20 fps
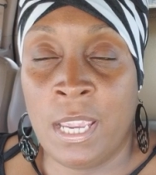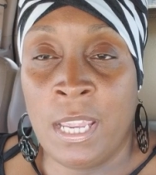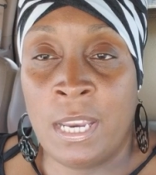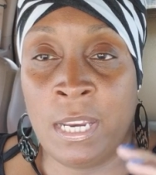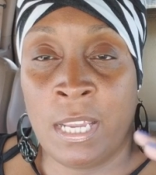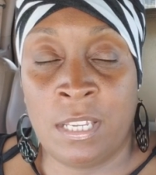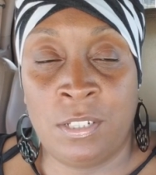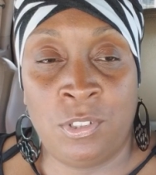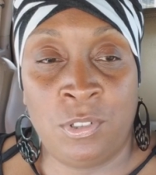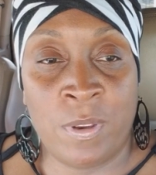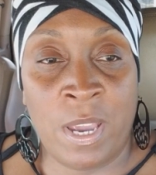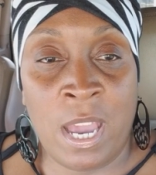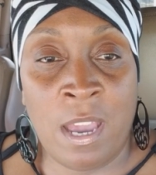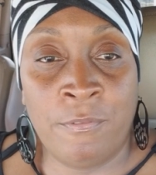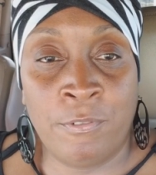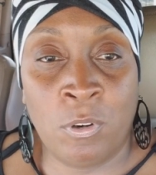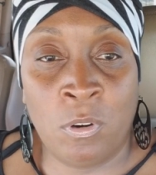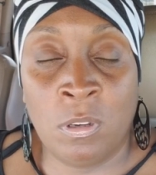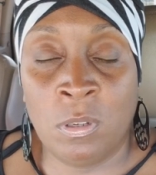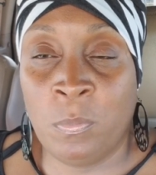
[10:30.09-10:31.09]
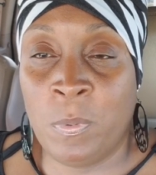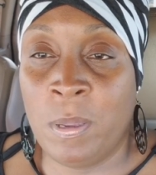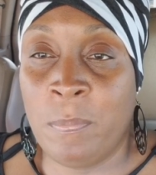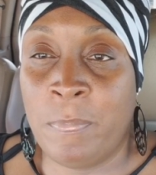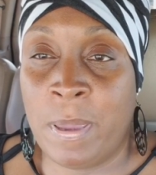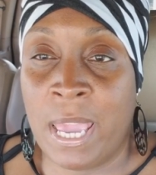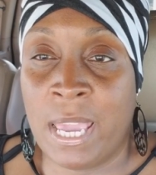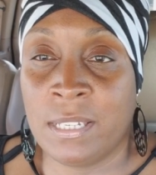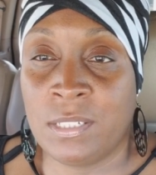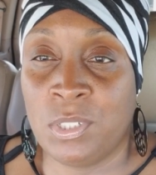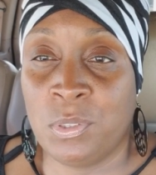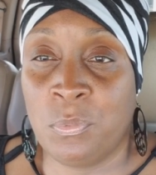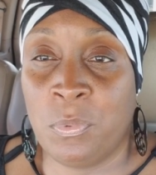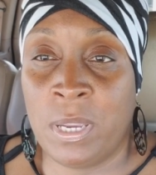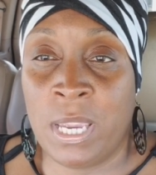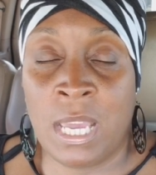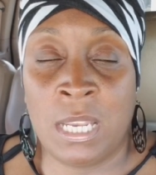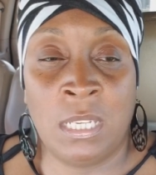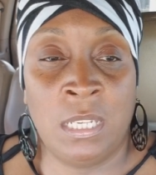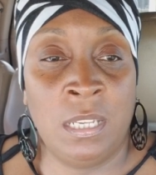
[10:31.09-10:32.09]
and I drive all the way back to
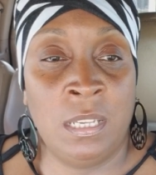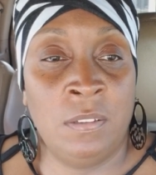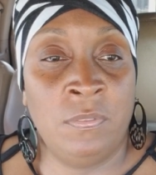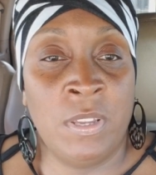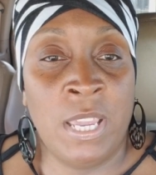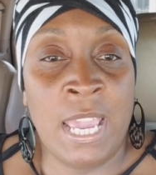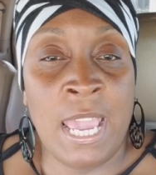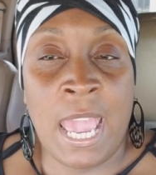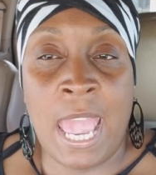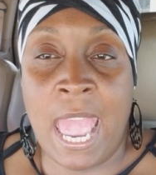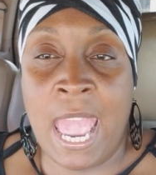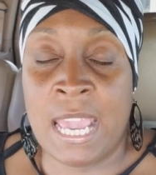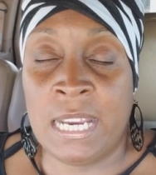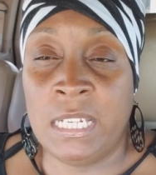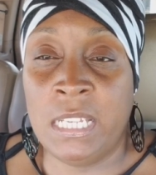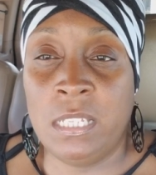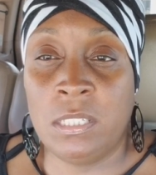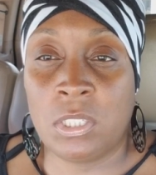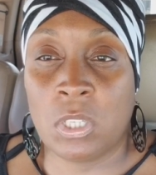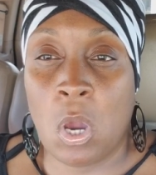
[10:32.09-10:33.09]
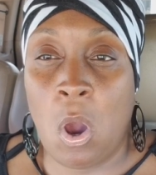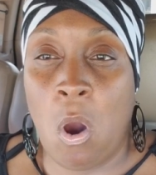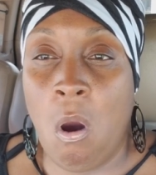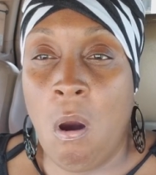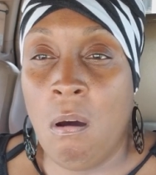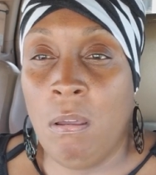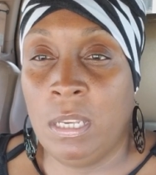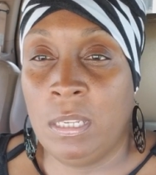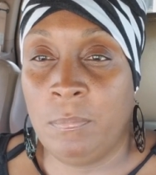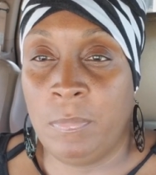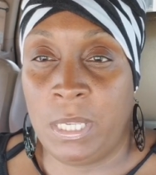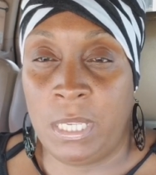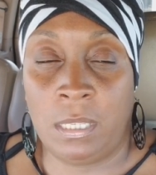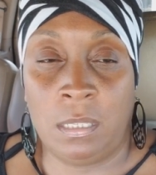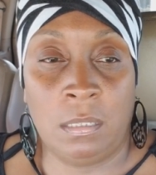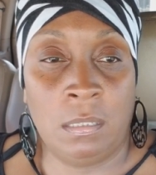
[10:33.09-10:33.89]
where I live. And he's calling me.